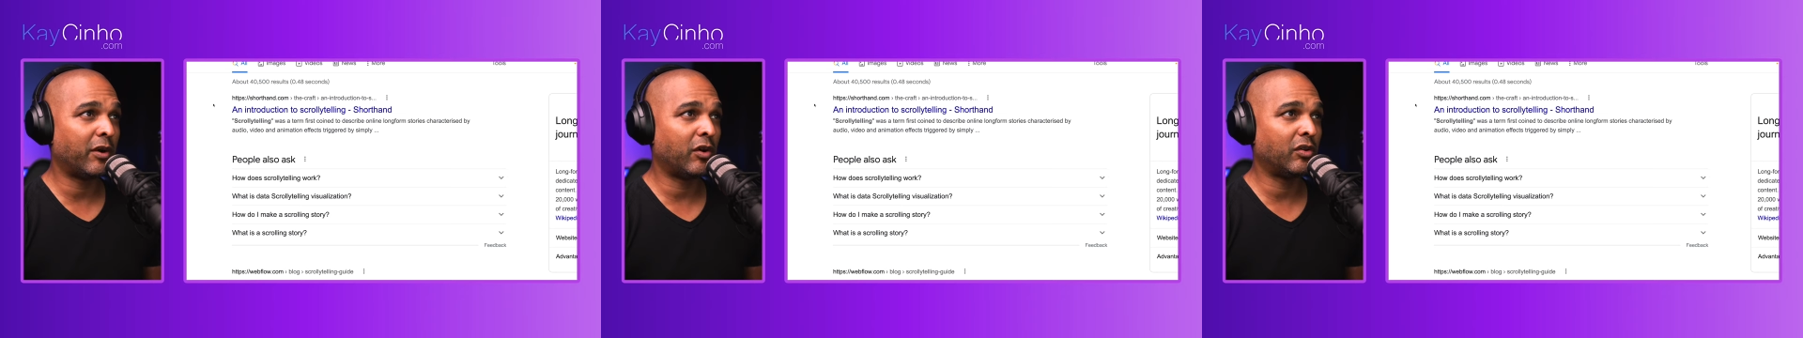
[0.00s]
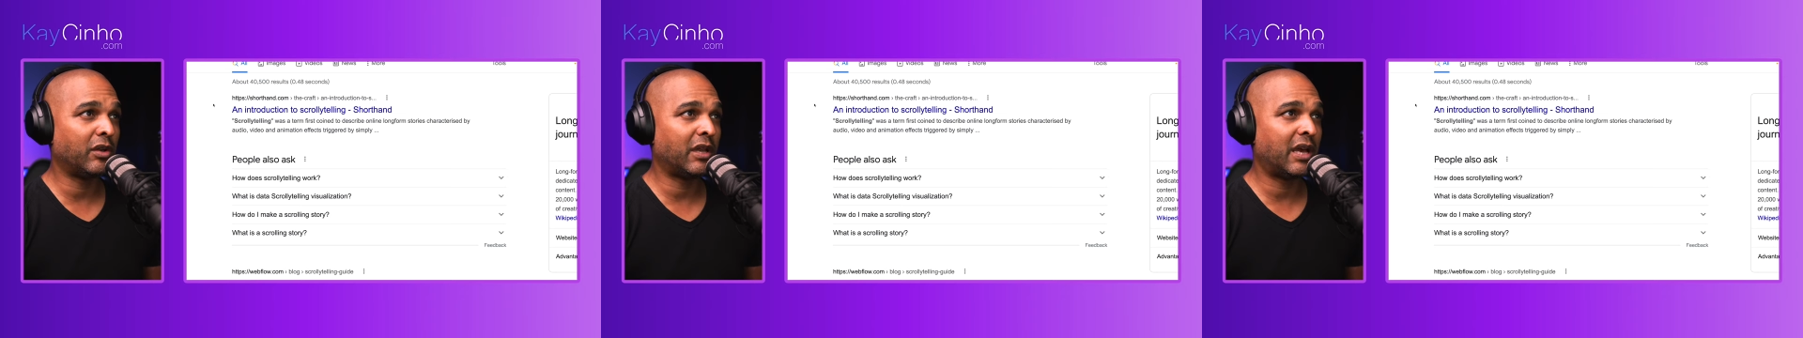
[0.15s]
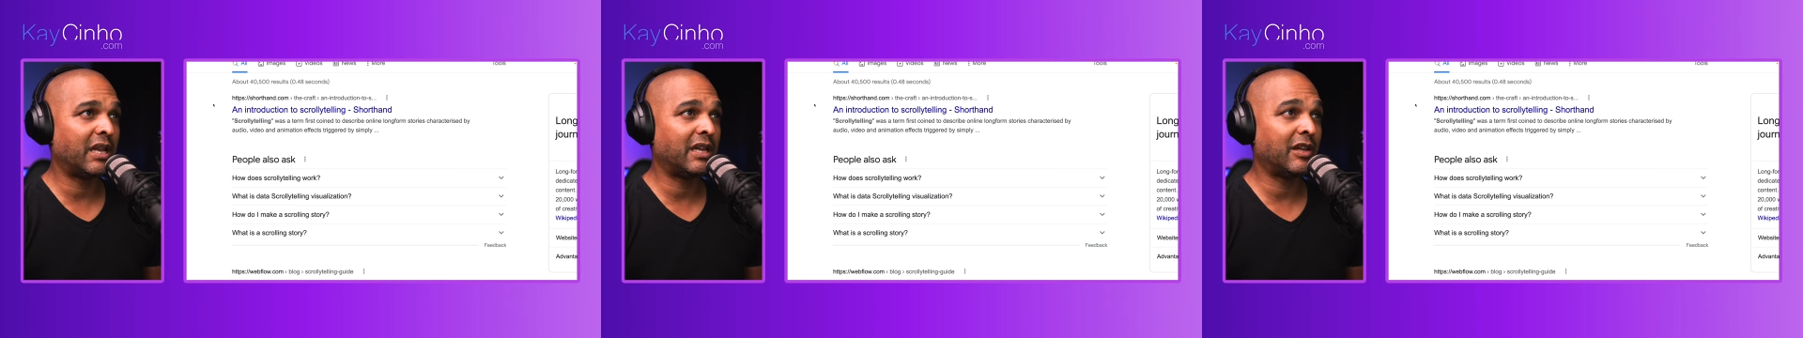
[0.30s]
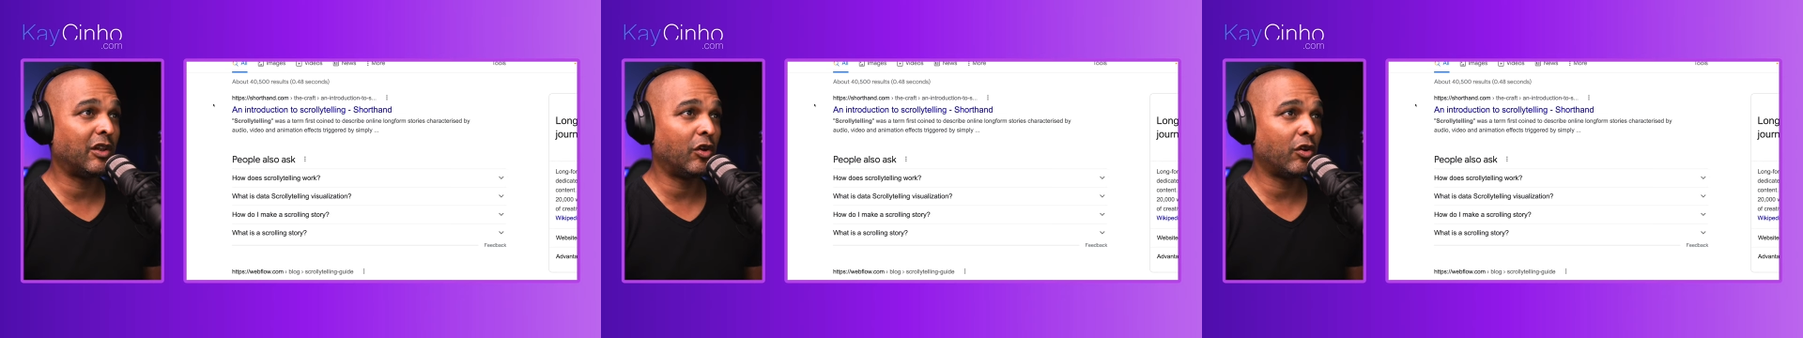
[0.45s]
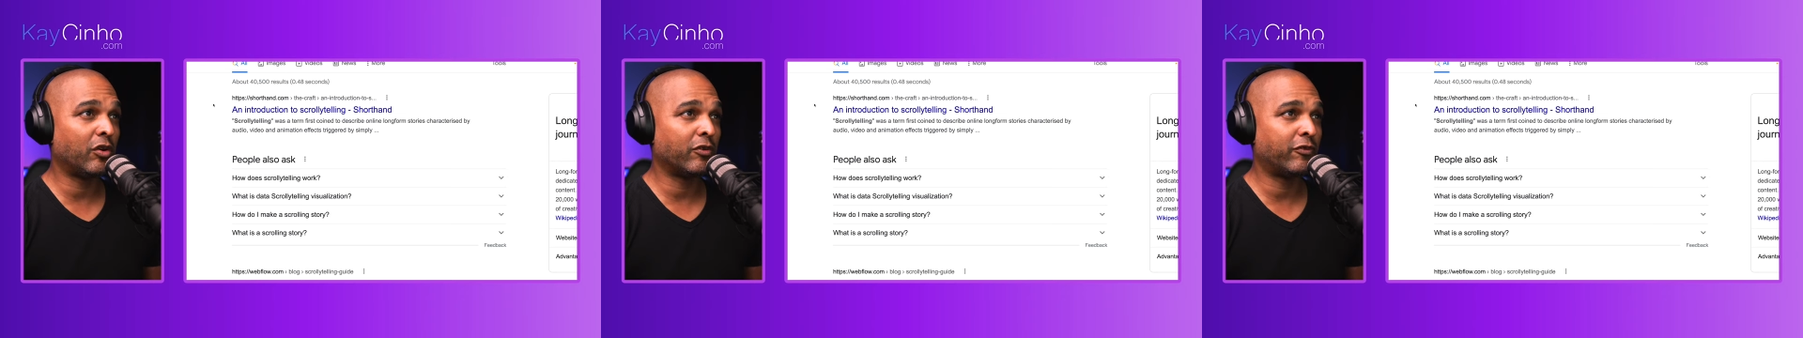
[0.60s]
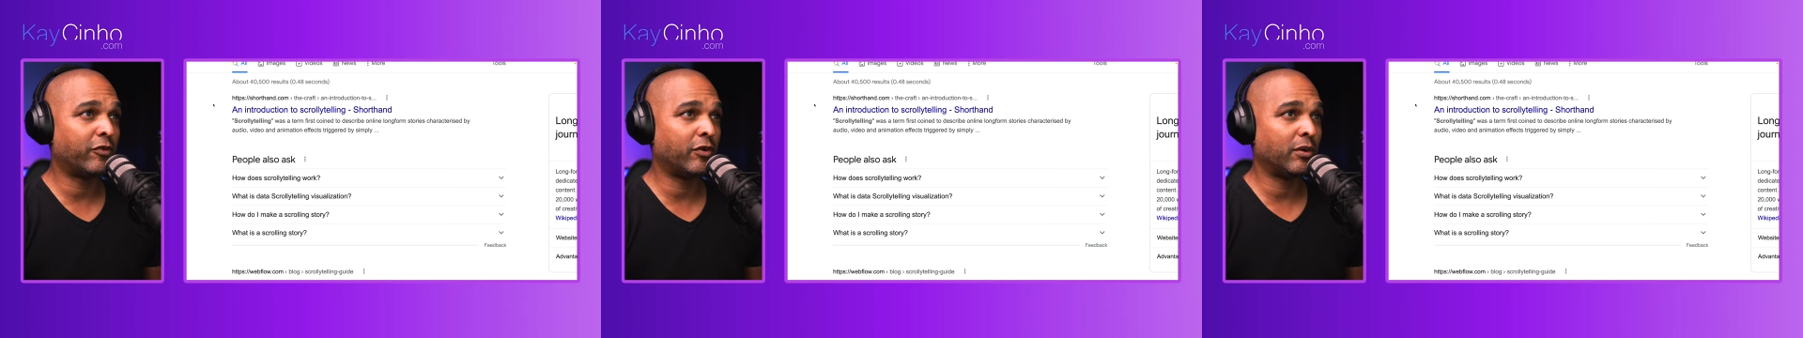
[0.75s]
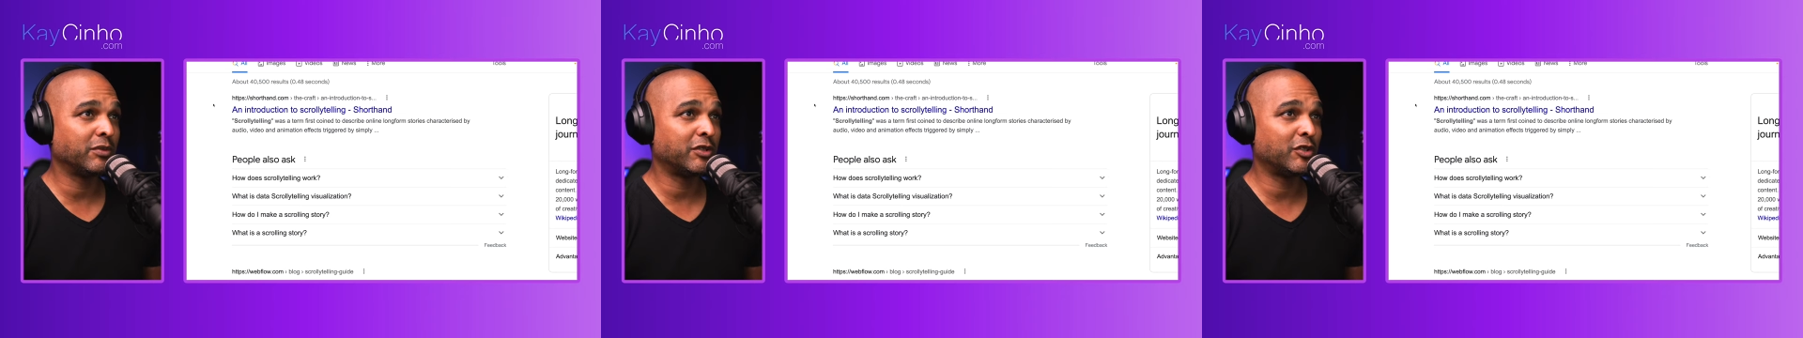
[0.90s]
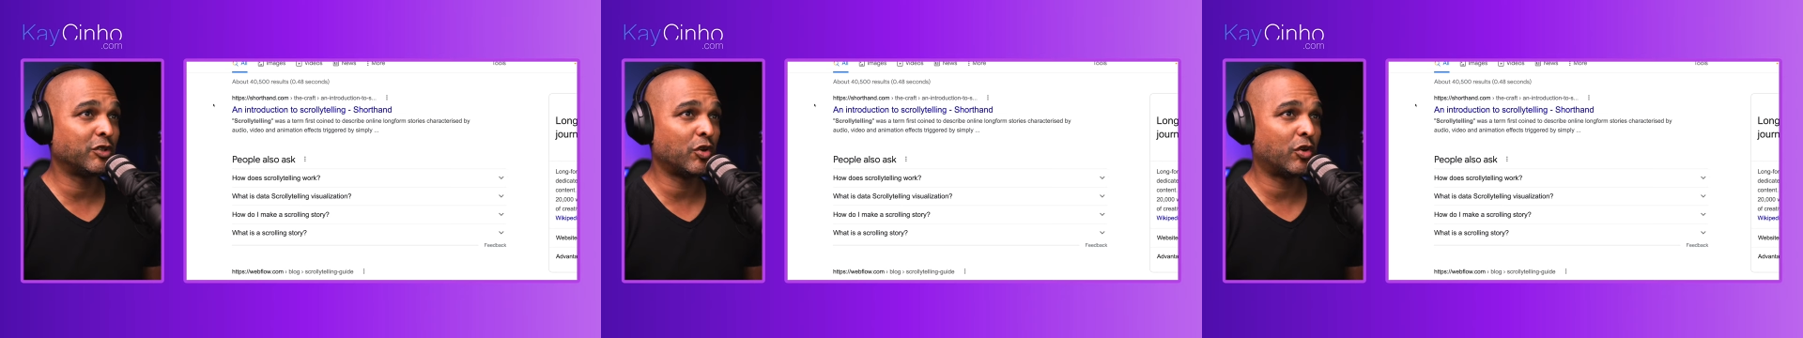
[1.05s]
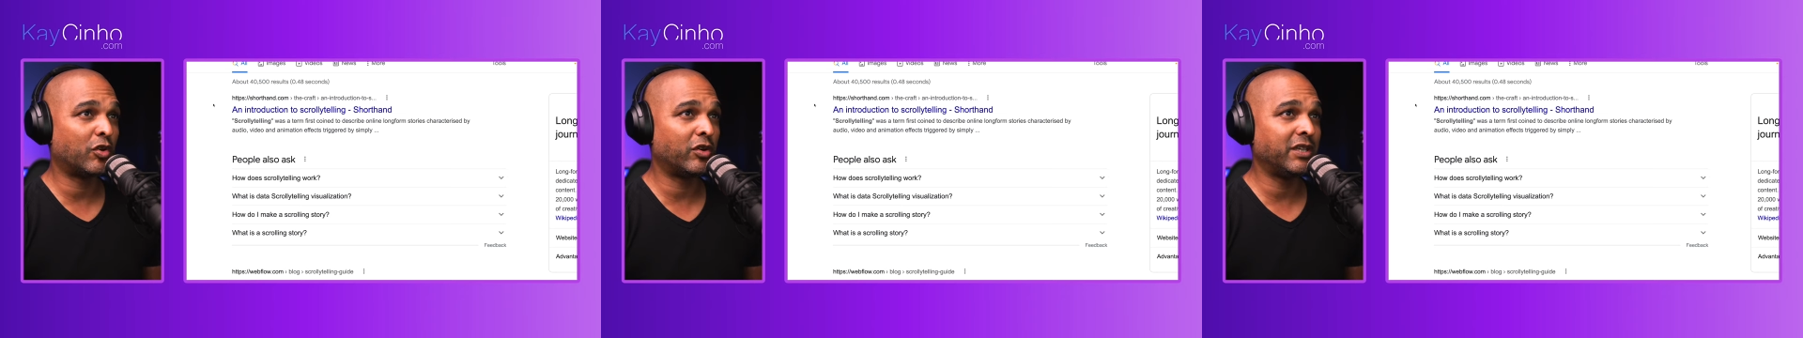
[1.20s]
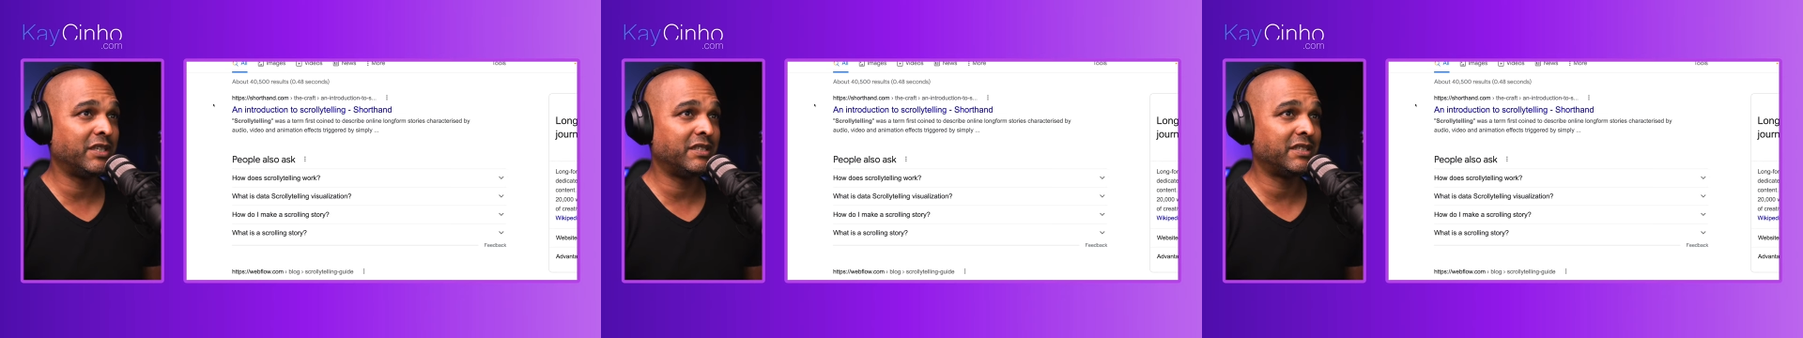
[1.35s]
online long-form
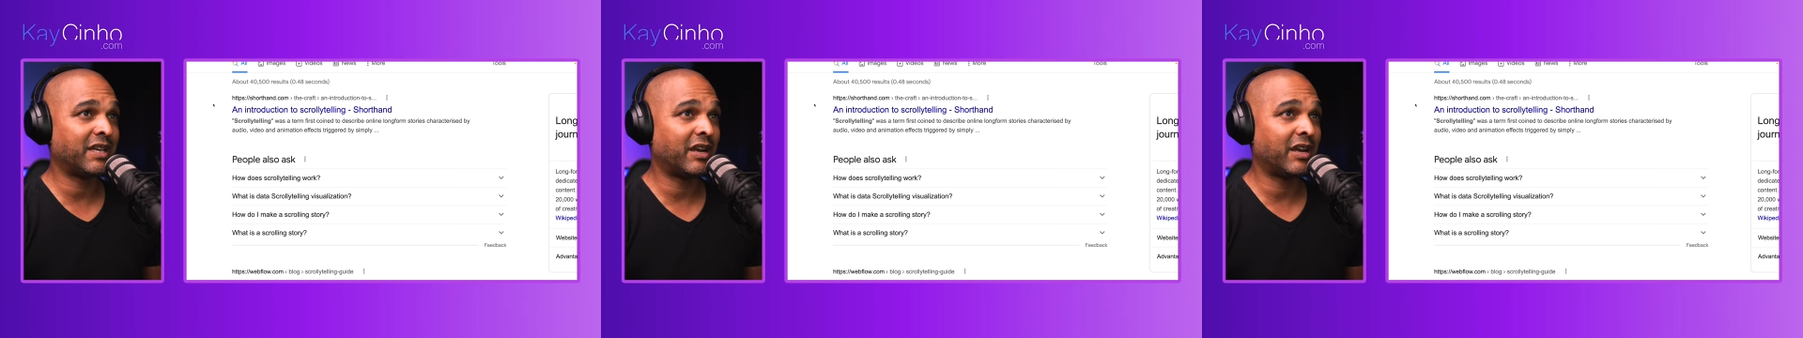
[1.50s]
stories